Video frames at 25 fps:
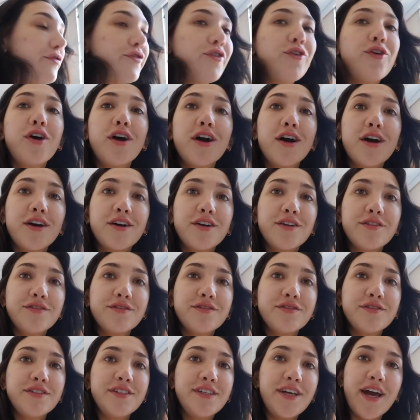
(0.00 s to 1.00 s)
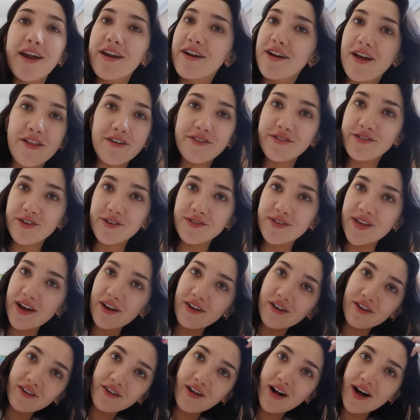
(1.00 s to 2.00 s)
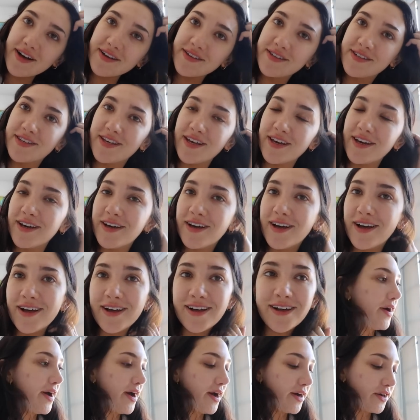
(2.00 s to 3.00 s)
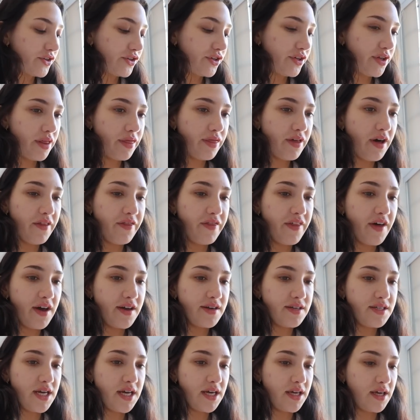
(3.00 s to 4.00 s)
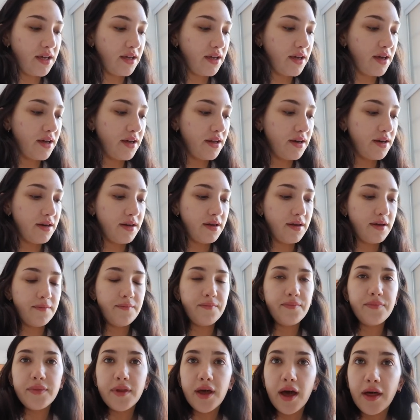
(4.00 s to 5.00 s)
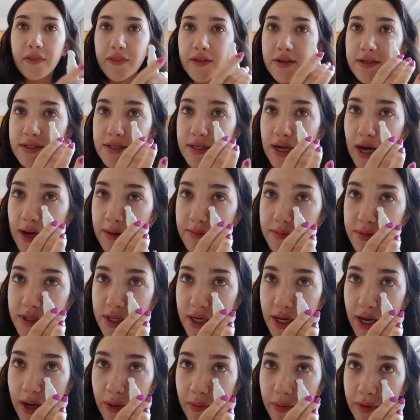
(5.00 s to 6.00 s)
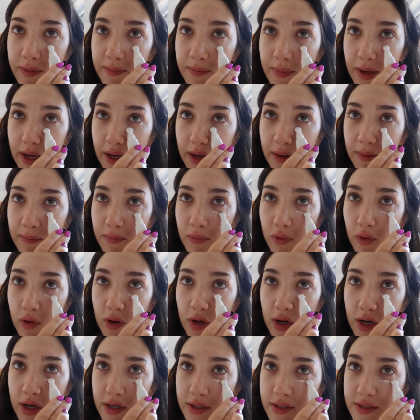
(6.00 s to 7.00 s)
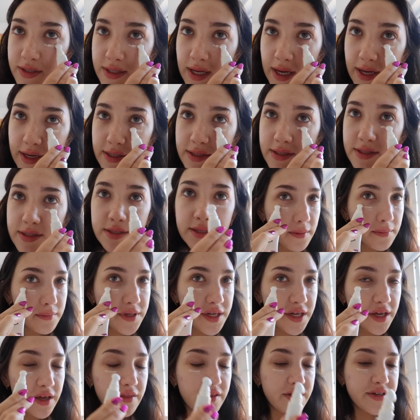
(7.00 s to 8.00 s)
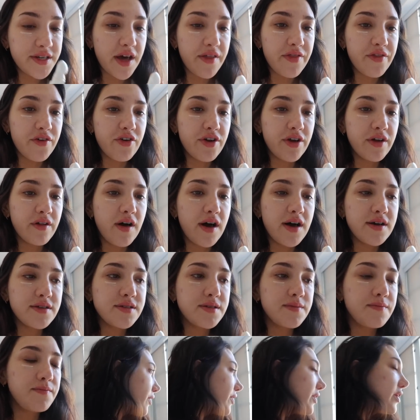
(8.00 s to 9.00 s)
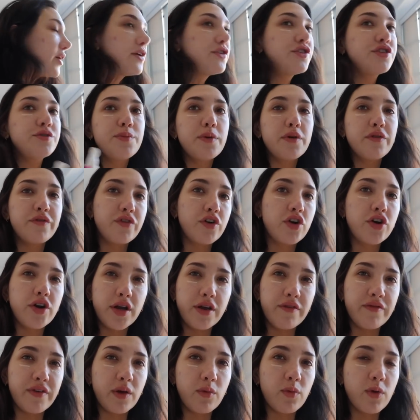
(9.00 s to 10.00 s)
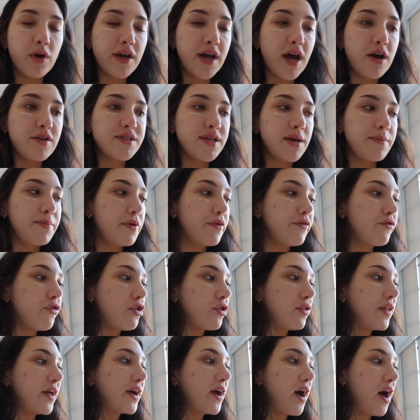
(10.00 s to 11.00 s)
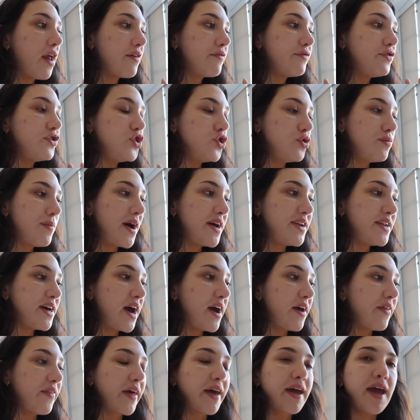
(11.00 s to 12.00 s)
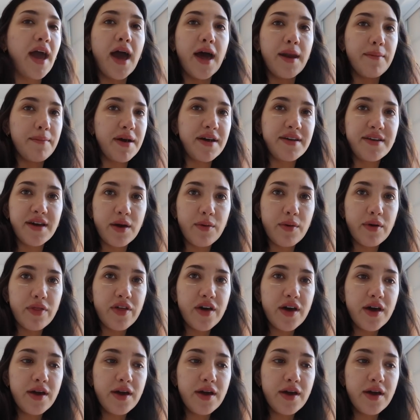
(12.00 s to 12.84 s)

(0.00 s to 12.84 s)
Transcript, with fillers: for yet another SoulCycle class. I actually thought that taking it at this time today would make more sense. I'm taking the 10:30 class. I think I just prefer evening workouts. I prefer to like kind of do my day and like end my day with